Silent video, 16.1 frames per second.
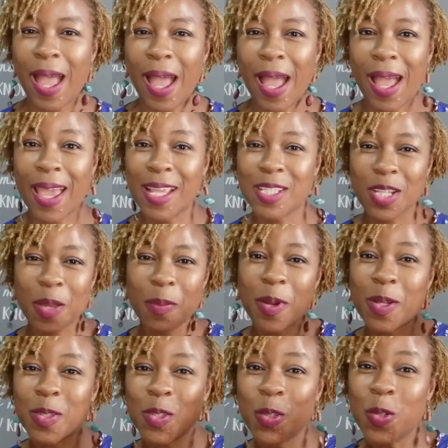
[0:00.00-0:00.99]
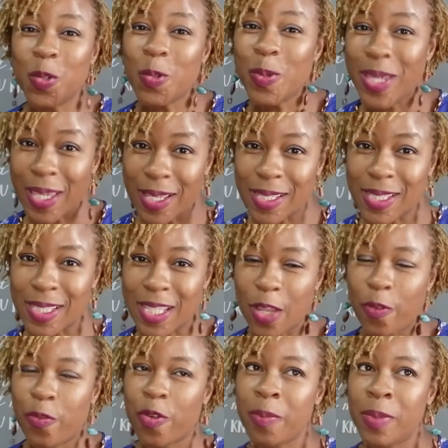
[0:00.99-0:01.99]
It took about 2 weeks
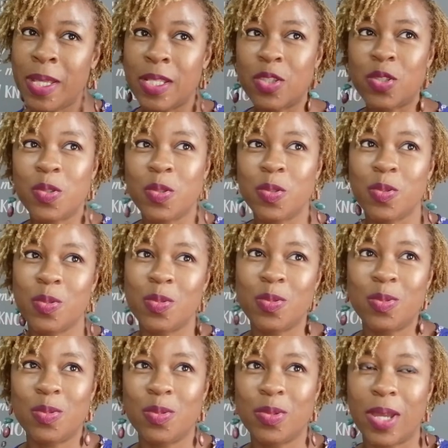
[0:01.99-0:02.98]
for me to